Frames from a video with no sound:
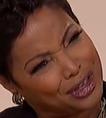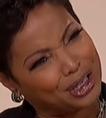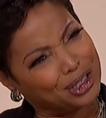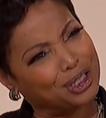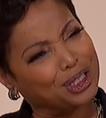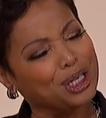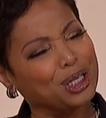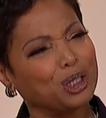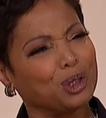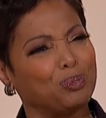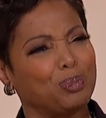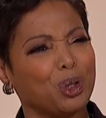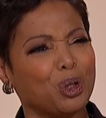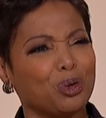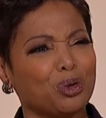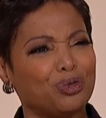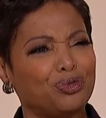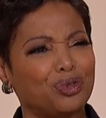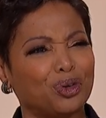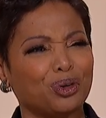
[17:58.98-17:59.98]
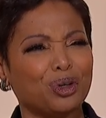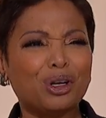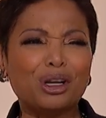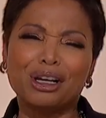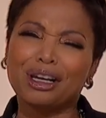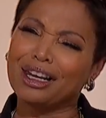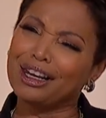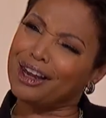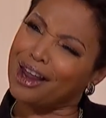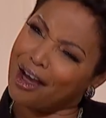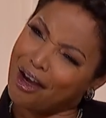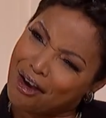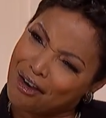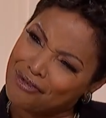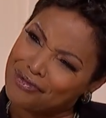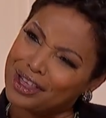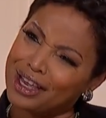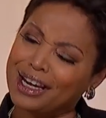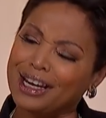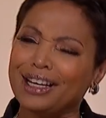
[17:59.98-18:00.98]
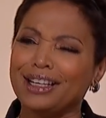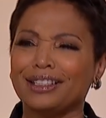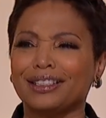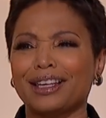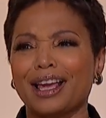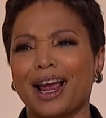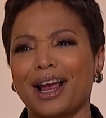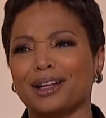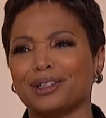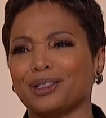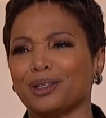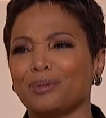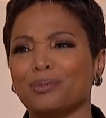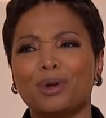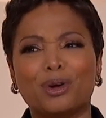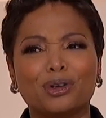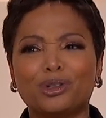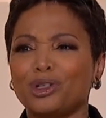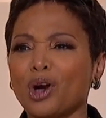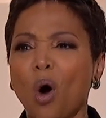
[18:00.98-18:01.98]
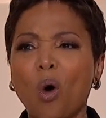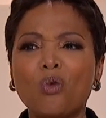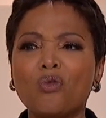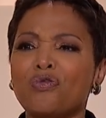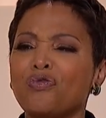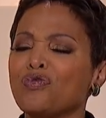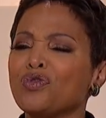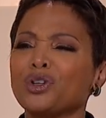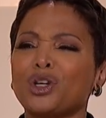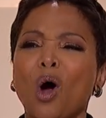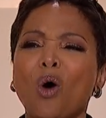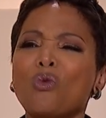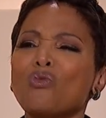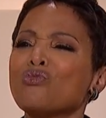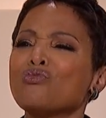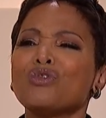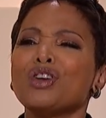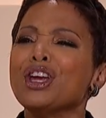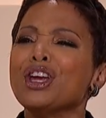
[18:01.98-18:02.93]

that she's beautiful. Love that he's handsome. Don't, don't,